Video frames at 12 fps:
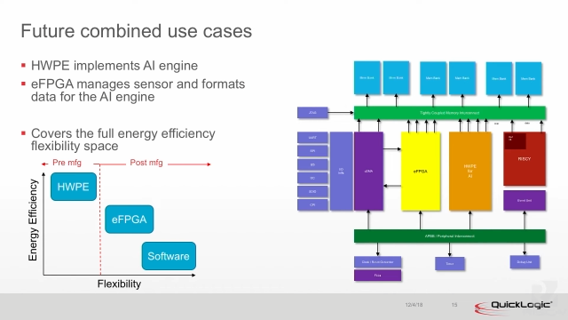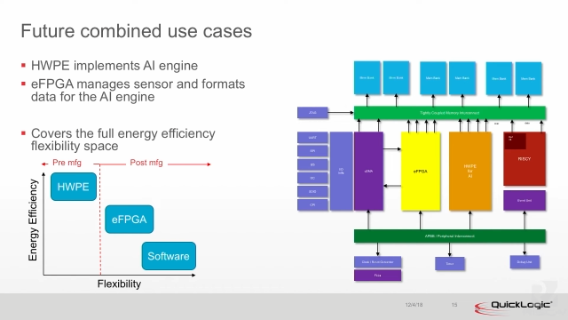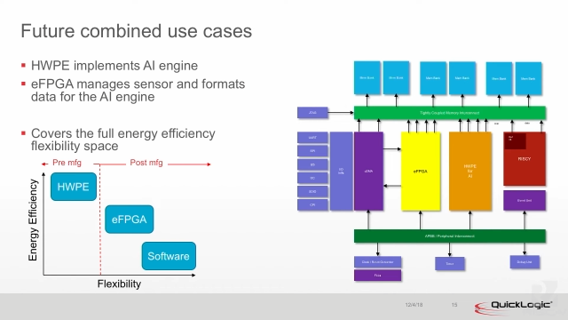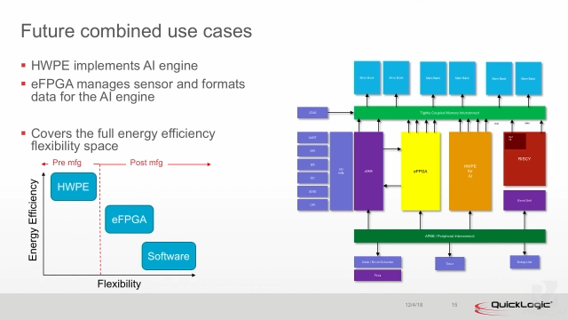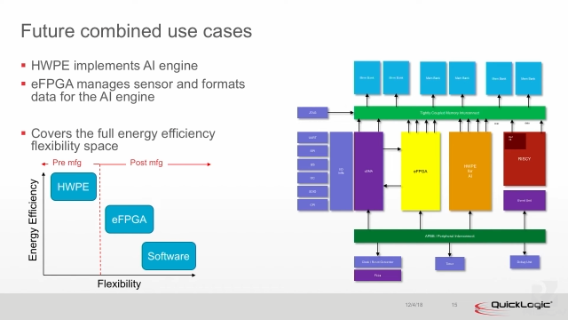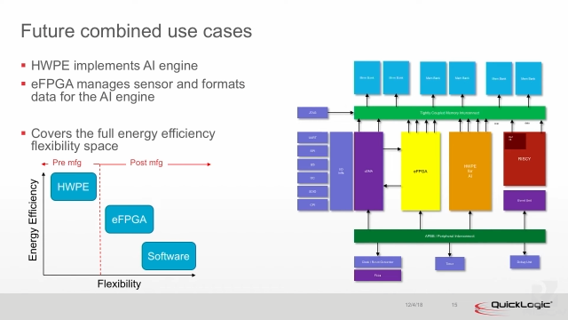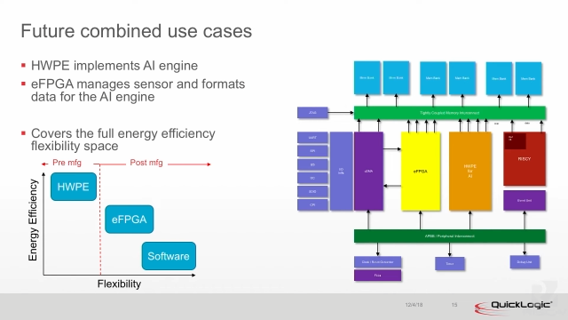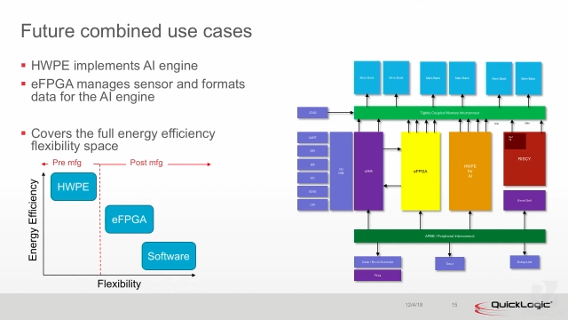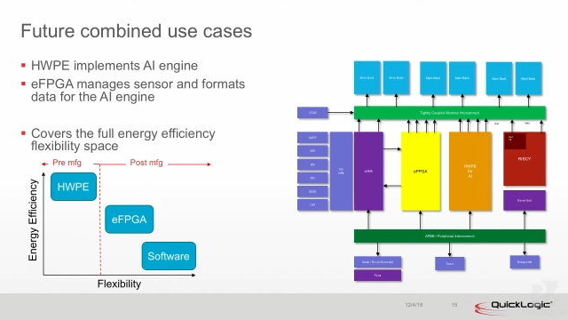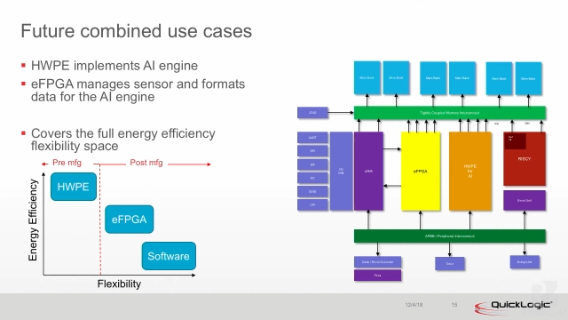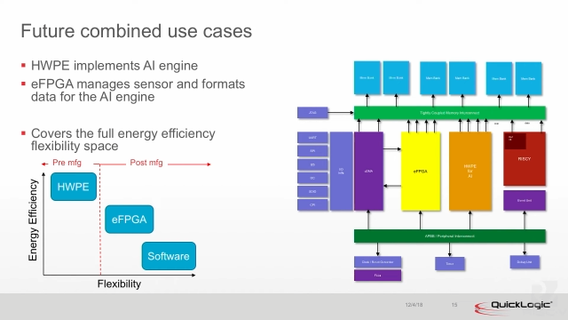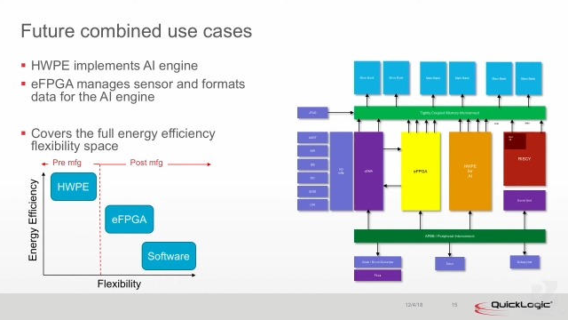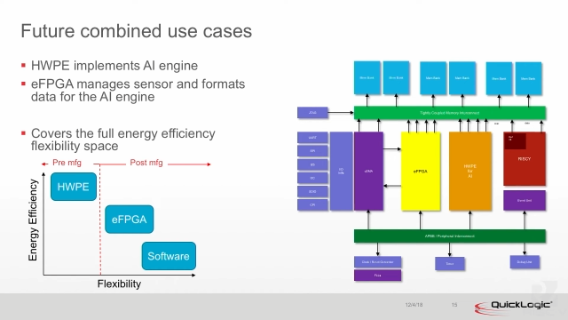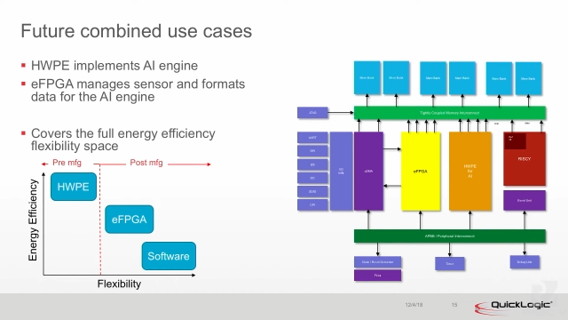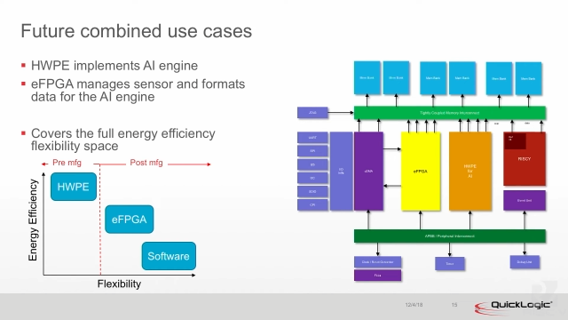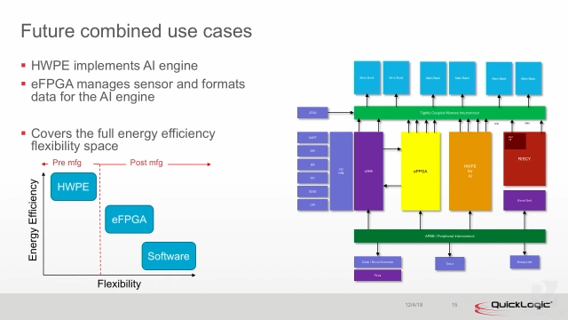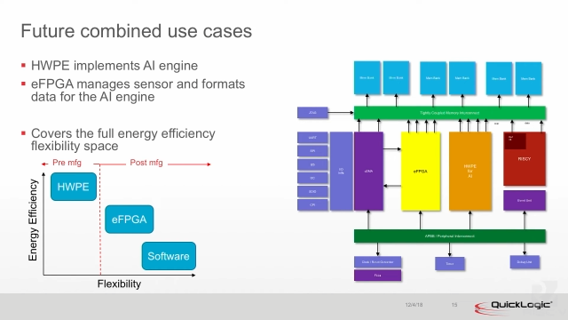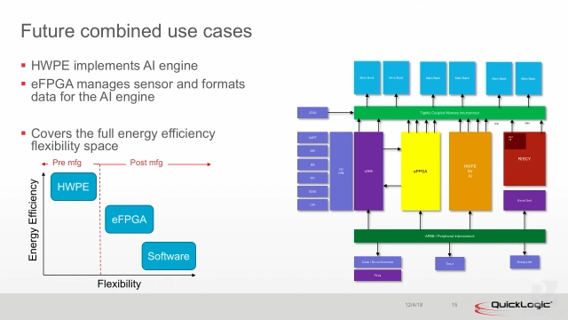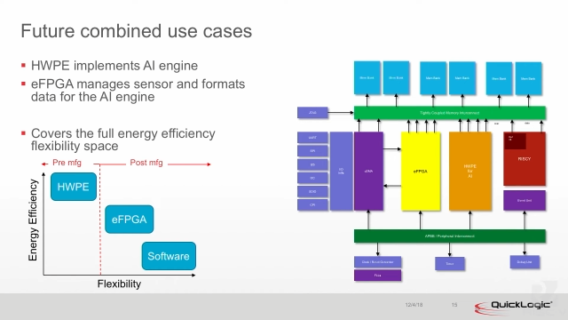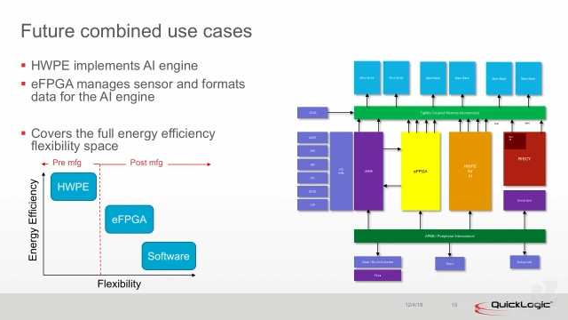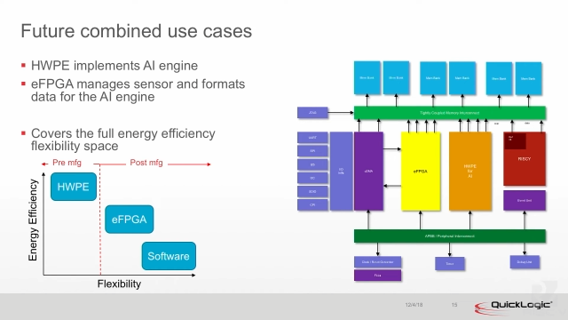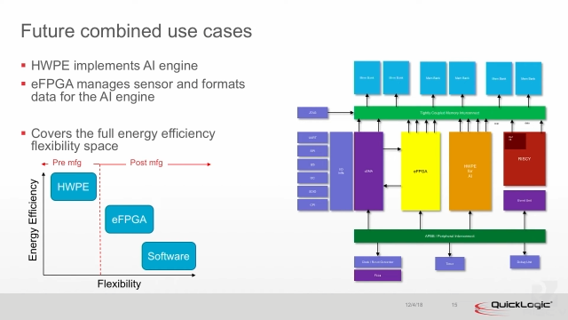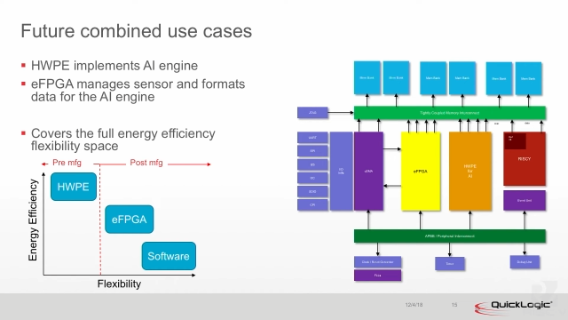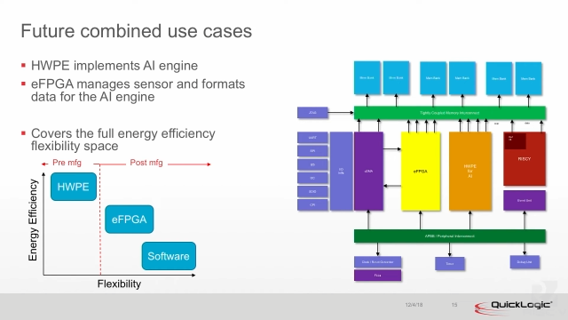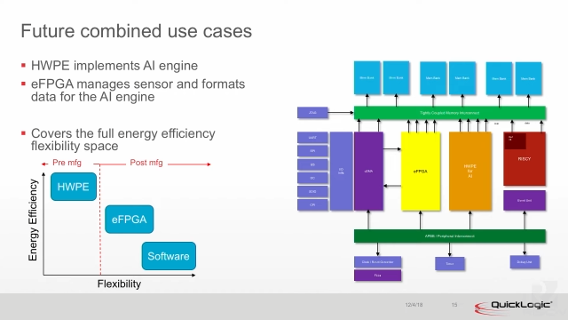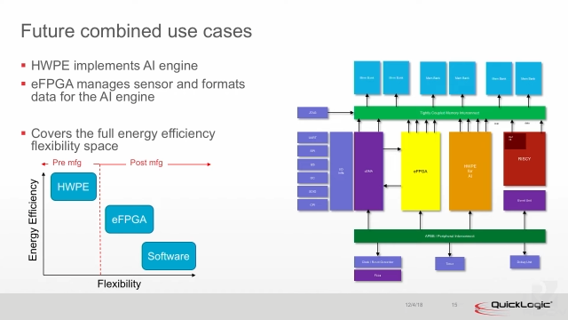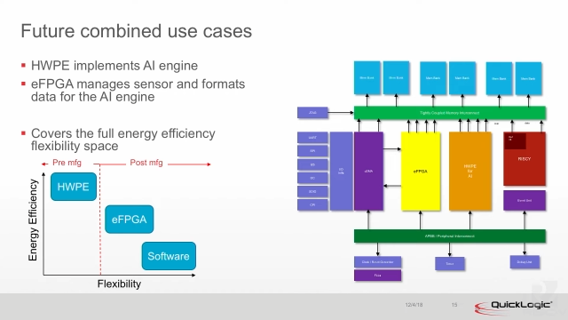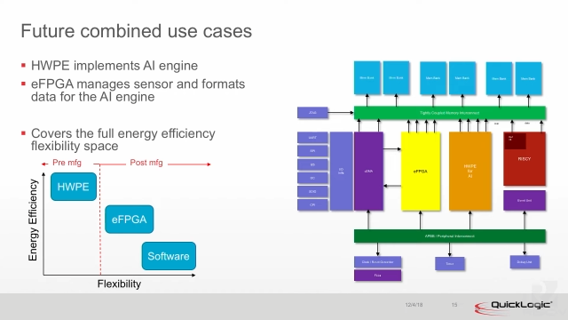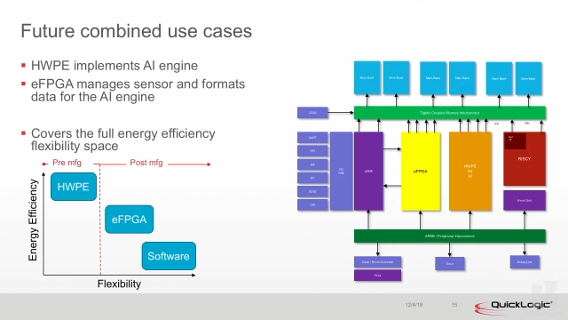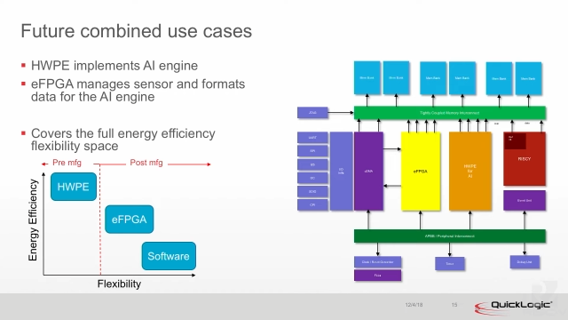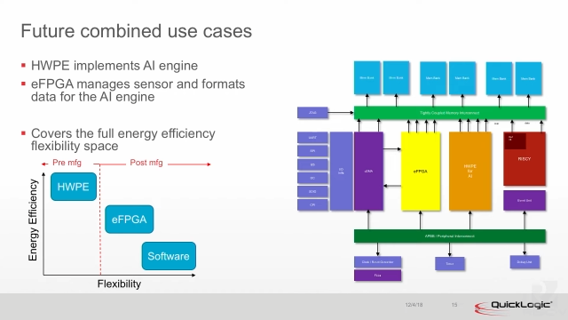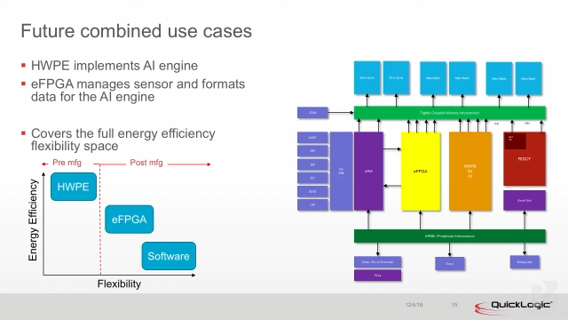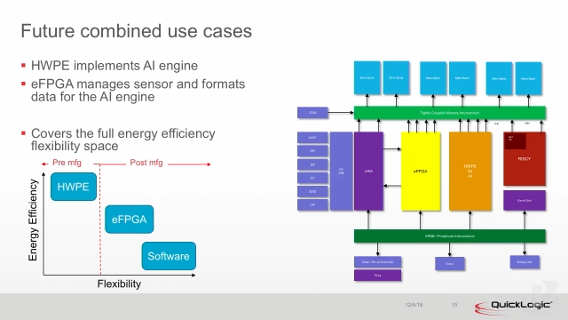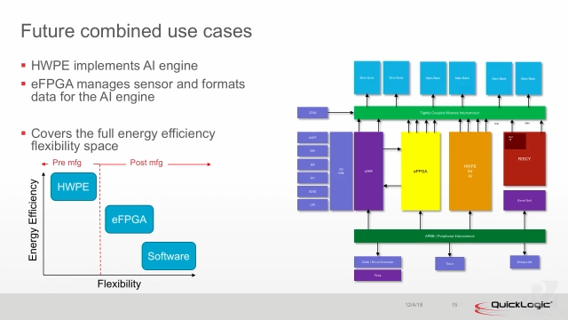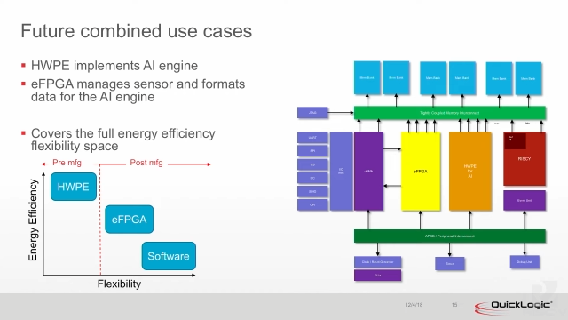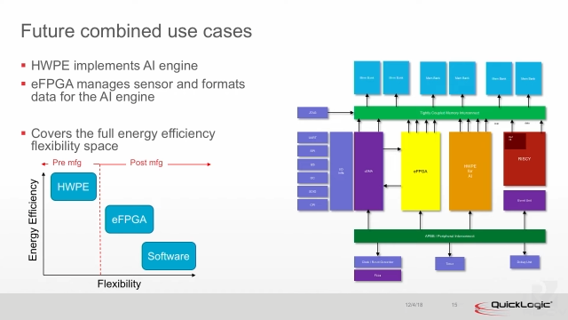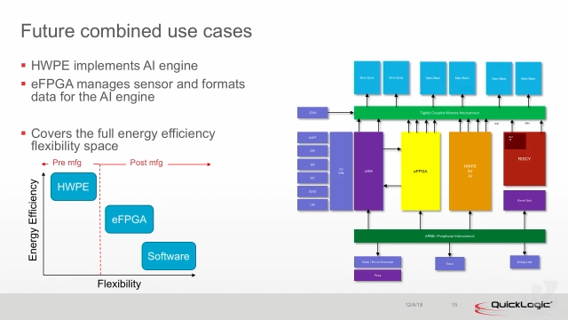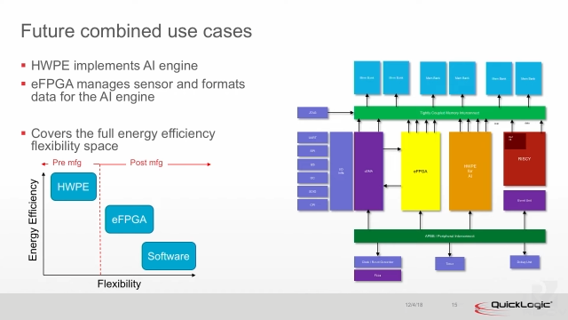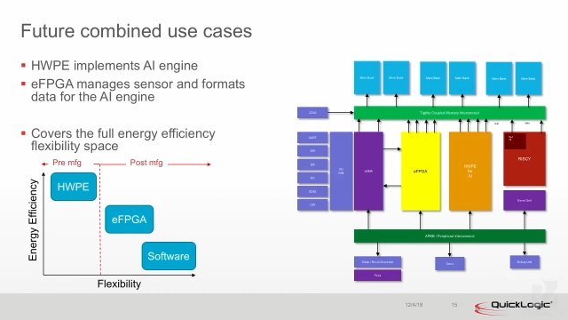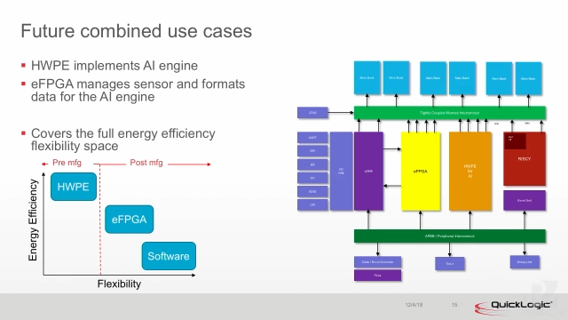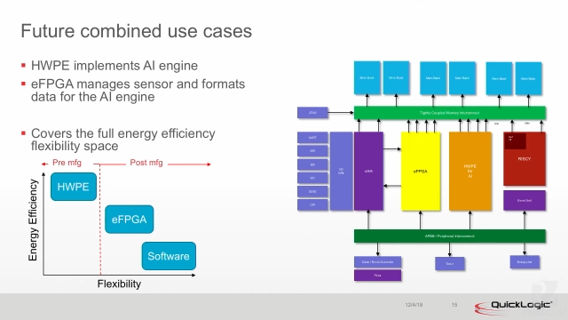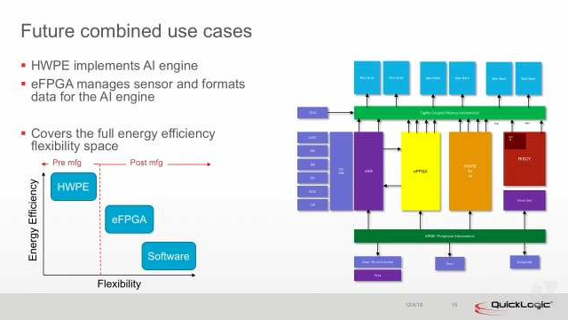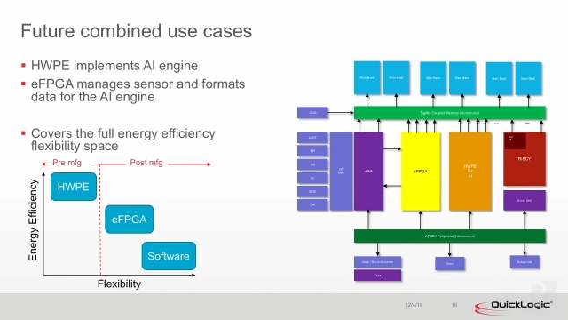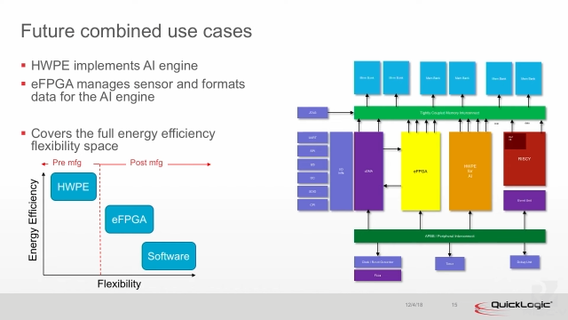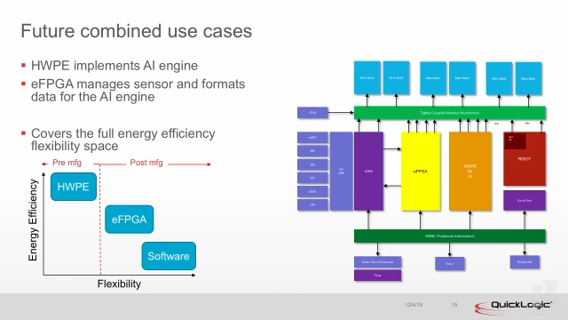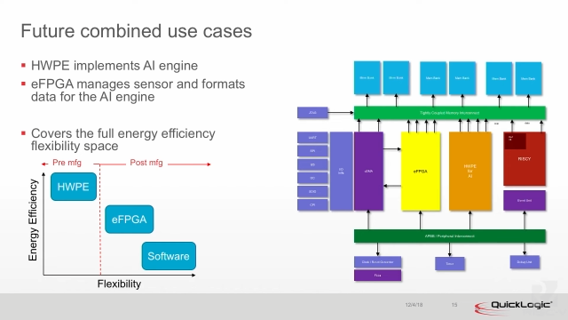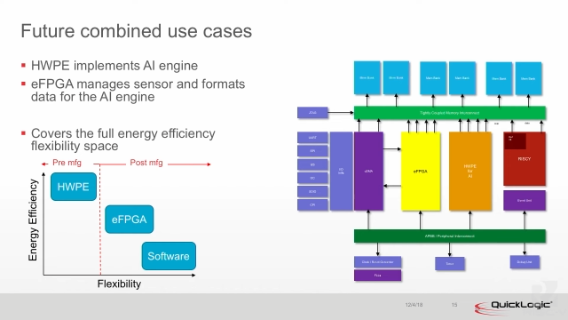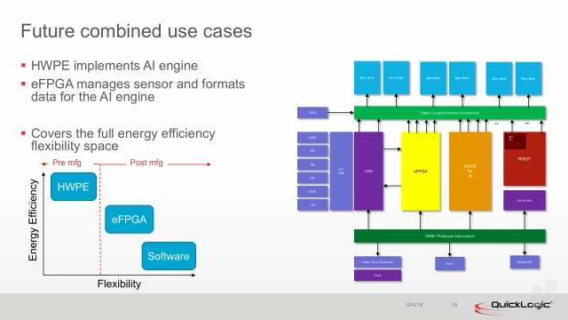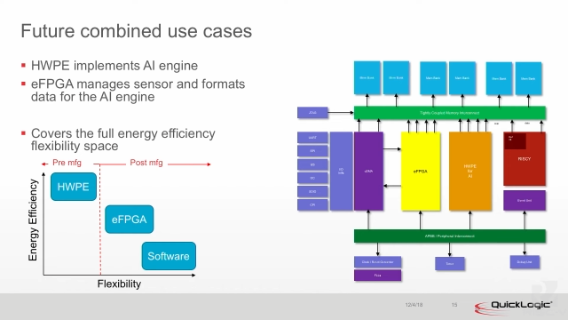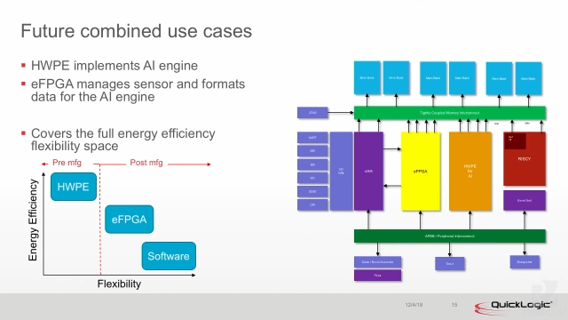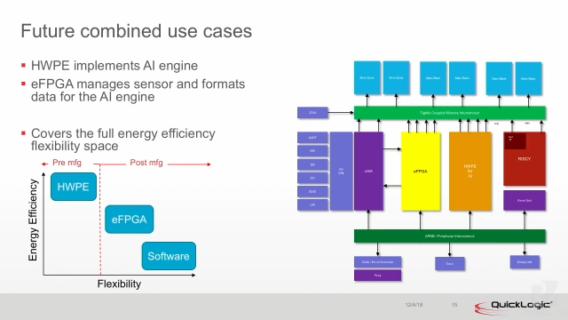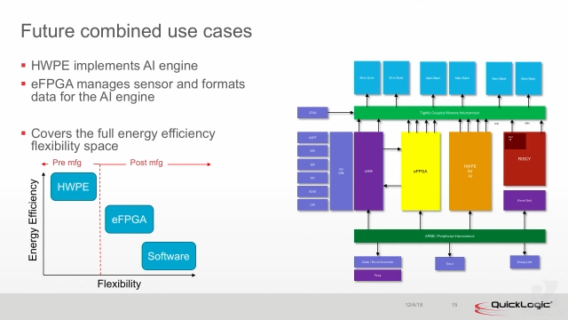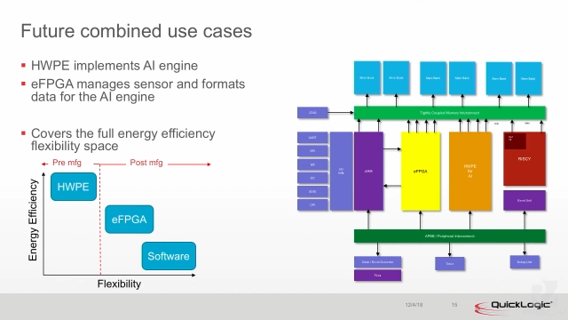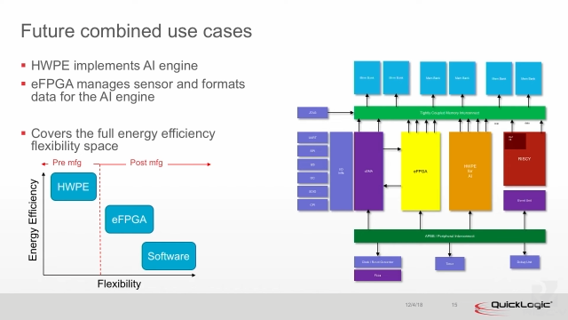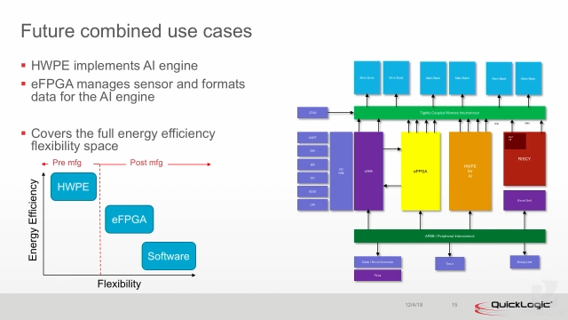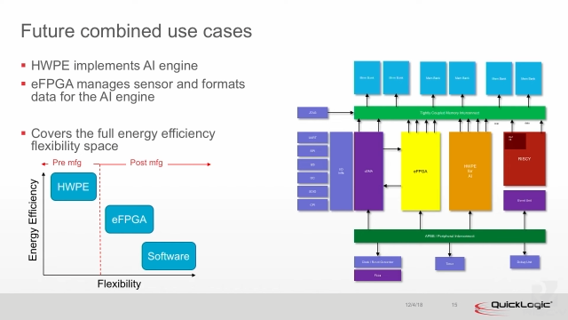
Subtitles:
[unreadable: no face in view]